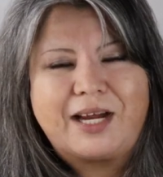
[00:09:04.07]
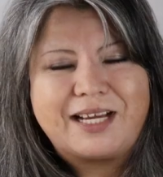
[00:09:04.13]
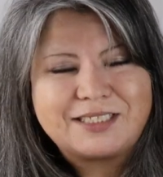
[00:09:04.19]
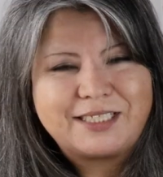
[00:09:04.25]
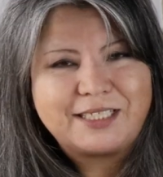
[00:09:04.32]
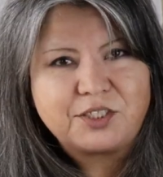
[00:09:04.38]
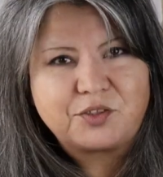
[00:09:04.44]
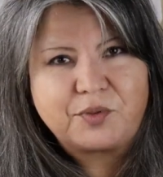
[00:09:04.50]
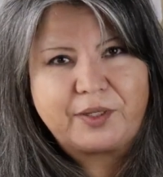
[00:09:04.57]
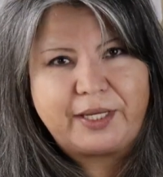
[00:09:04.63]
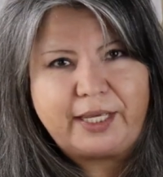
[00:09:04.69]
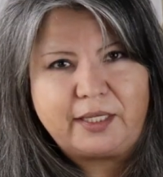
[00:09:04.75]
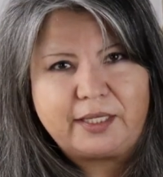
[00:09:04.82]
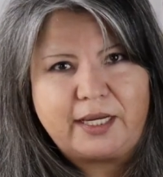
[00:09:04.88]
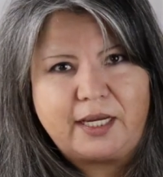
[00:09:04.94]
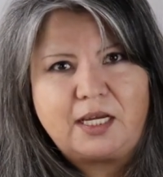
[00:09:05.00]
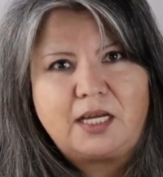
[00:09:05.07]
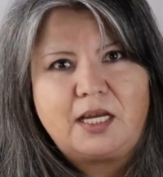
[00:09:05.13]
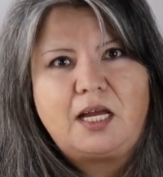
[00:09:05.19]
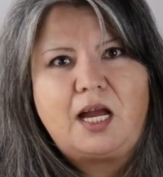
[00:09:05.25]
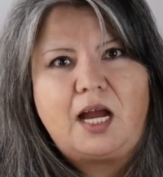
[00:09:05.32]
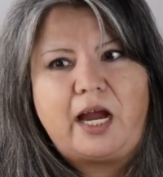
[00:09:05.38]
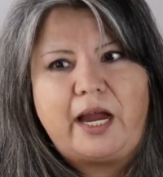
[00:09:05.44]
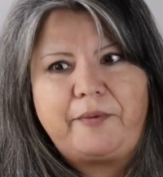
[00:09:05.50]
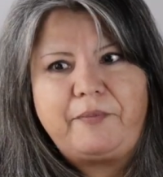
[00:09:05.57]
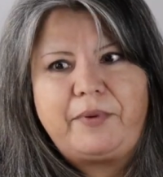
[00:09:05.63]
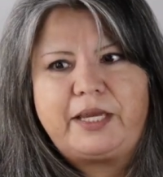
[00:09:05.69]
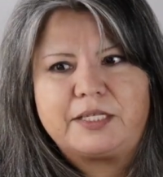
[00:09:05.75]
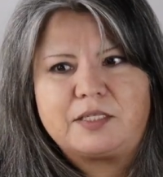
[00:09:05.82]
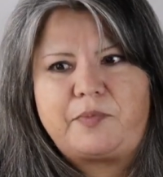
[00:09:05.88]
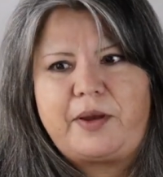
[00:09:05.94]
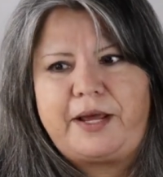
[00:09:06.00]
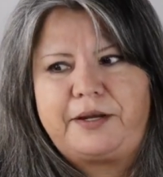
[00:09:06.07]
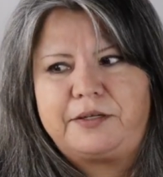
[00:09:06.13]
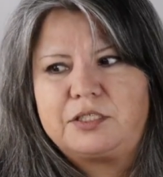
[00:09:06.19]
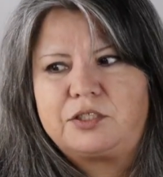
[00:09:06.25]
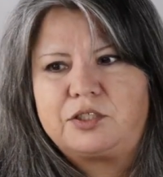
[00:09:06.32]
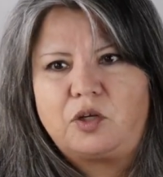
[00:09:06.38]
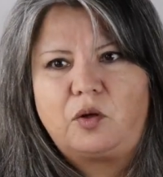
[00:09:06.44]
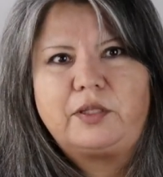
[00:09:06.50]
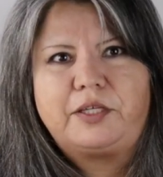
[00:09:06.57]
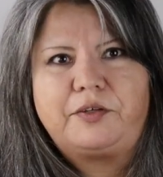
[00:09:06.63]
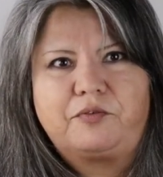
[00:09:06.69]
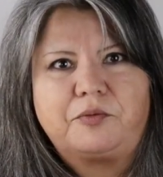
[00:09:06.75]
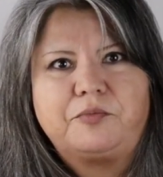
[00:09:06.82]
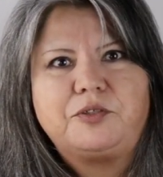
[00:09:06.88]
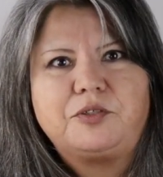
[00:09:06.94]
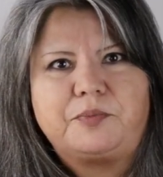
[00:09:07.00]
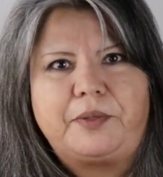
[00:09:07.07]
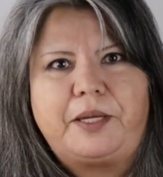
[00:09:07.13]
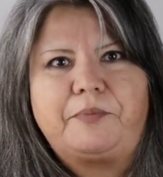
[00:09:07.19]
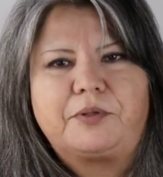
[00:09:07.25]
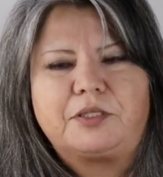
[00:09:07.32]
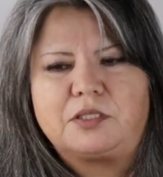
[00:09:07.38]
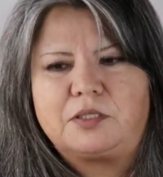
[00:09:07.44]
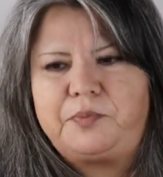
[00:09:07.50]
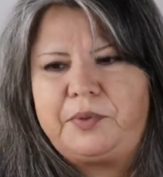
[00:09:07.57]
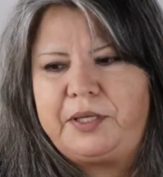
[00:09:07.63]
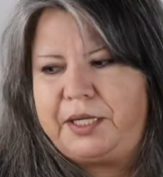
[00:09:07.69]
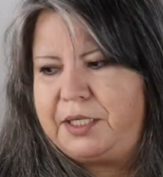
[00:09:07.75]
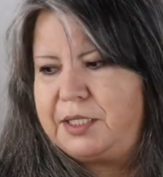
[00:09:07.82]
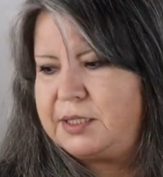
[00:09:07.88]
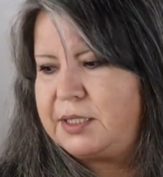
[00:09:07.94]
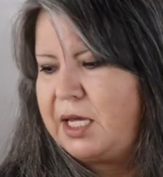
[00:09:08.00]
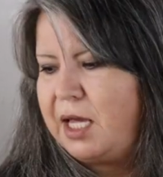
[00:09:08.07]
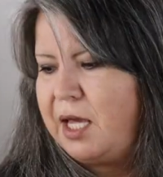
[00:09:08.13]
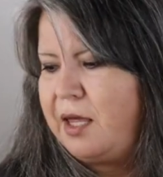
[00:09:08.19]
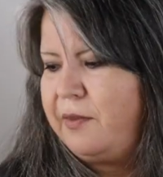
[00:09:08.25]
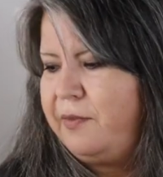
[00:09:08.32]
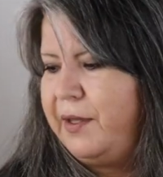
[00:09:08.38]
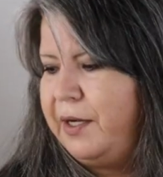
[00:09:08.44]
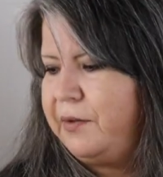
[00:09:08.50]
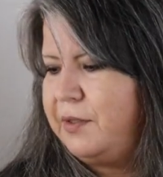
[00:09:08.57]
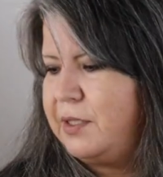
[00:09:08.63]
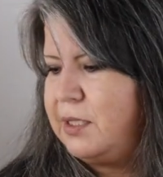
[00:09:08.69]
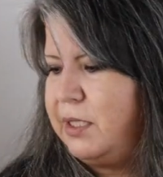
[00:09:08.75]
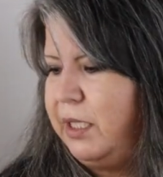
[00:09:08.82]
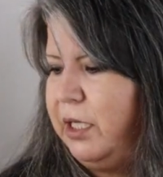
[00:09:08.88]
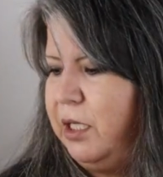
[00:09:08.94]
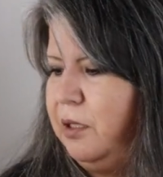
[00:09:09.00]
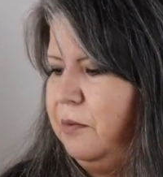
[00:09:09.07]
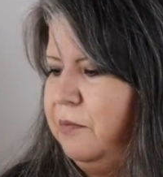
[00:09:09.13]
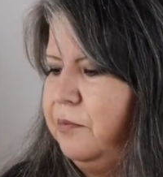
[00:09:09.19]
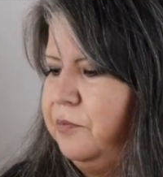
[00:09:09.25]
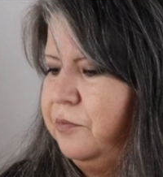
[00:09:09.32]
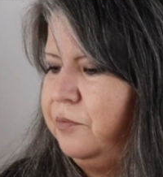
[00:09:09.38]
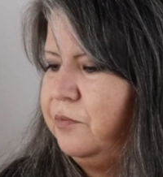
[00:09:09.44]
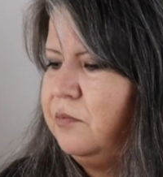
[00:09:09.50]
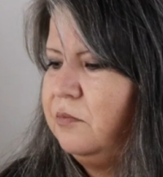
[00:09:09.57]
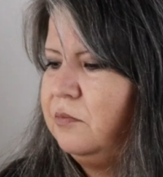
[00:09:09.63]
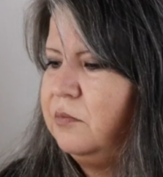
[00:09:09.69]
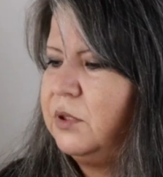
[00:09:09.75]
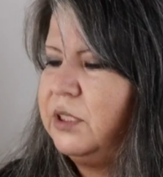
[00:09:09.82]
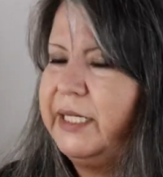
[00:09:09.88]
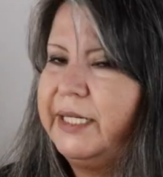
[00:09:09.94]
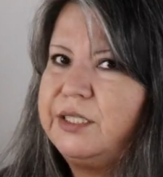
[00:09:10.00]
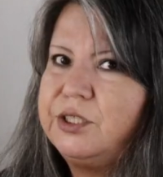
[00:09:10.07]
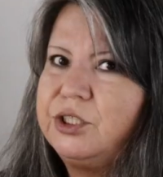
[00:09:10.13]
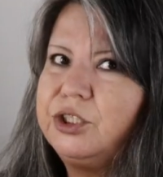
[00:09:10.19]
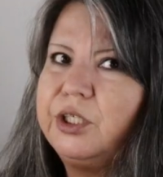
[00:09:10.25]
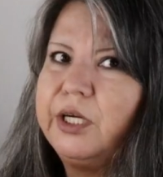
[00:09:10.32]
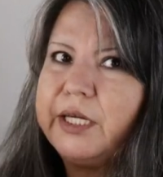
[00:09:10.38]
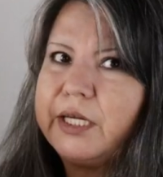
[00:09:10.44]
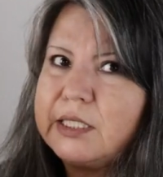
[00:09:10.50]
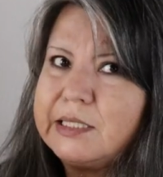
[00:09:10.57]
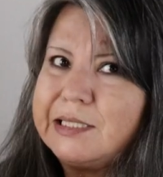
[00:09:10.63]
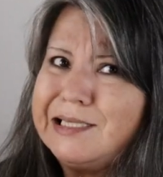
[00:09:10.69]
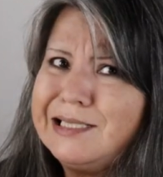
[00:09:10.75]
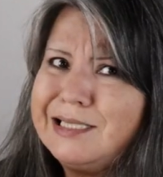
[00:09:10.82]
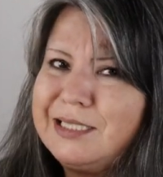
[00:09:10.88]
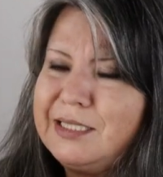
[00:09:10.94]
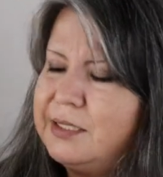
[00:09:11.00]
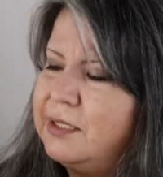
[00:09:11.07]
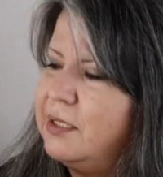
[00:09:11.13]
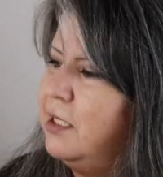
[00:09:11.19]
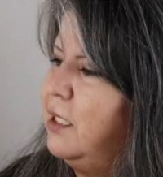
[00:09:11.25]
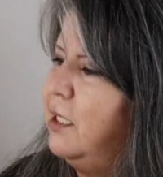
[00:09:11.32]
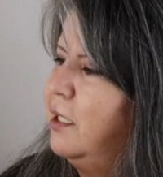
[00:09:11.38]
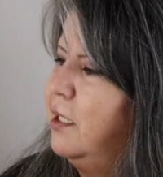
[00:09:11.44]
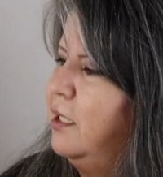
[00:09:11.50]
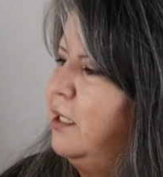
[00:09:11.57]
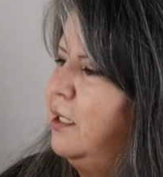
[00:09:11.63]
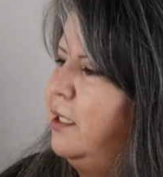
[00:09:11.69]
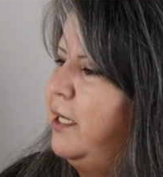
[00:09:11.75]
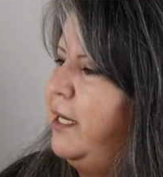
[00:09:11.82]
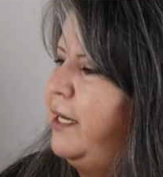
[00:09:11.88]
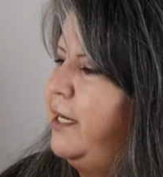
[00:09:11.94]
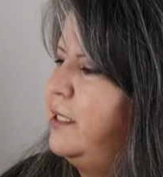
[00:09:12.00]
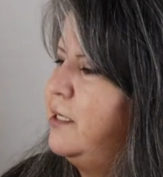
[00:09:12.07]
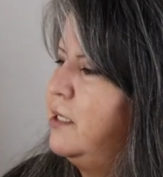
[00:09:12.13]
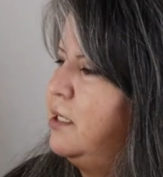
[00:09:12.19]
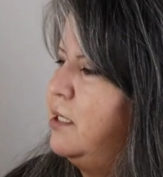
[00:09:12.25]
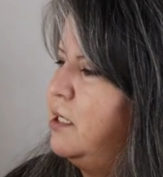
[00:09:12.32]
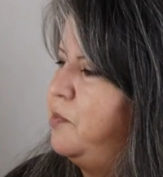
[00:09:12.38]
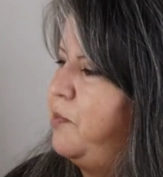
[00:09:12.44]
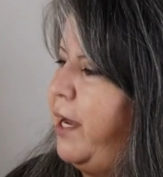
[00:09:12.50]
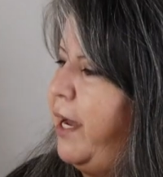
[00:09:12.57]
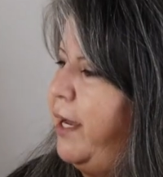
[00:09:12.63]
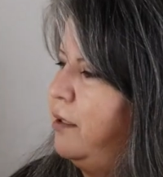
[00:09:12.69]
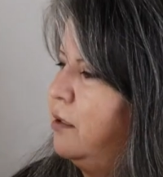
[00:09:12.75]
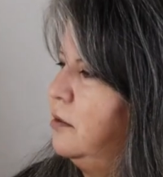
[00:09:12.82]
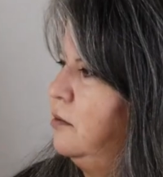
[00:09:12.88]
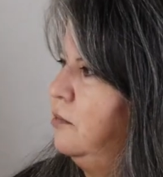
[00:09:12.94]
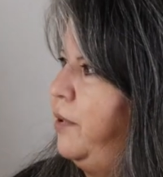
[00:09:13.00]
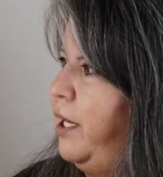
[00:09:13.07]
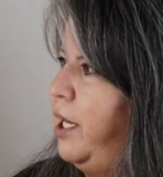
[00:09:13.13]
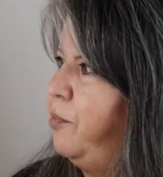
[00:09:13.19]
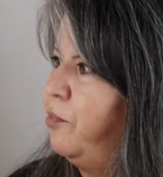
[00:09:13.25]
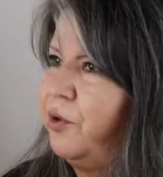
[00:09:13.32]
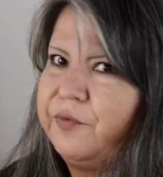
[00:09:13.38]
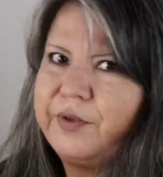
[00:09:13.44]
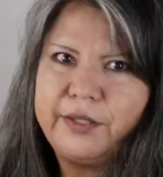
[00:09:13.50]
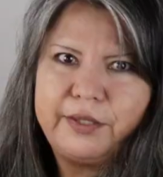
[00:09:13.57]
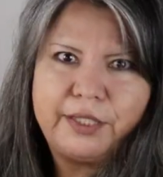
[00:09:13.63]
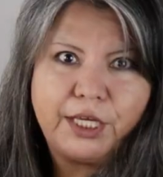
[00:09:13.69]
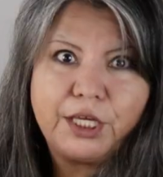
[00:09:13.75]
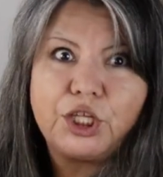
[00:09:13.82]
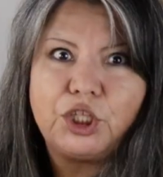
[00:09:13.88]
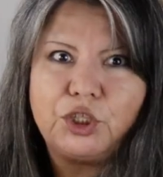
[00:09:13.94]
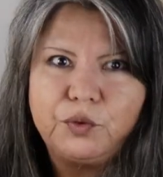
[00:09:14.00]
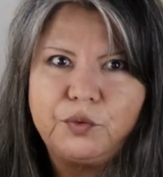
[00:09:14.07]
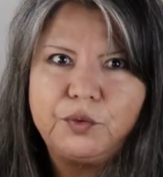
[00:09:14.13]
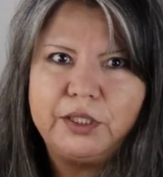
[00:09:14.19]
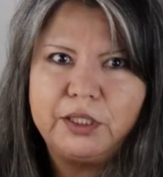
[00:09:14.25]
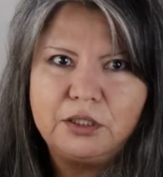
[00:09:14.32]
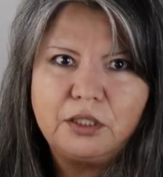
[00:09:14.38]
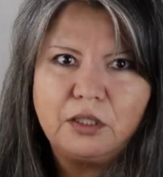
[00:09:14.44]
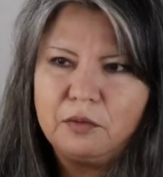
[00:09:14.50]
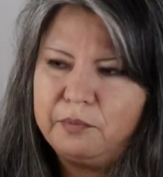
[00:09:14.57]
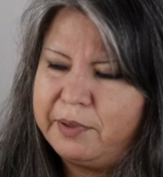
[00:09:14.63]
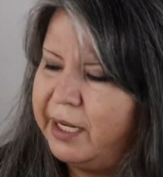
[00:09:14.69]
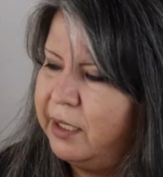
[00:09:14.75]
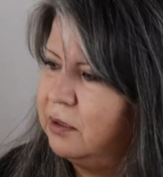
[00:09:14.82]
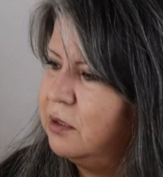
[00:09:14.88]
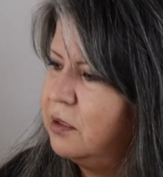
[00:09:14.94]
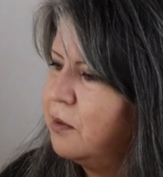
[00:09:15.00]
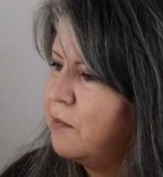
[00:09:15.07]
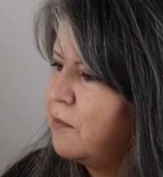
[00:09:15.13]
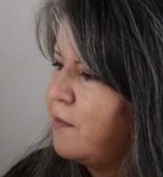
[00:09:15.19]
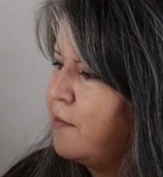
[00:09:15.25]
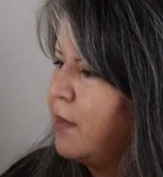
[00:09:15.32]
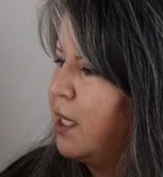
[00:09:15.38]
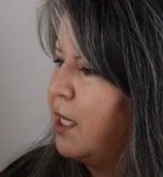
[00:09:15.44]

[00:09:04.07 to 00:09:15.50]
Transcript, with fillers: uh, grass dance regalia, I make his patterns solely from newspapers because they're the same texture and consistency as this pattern paper that they include in, you know, patterns.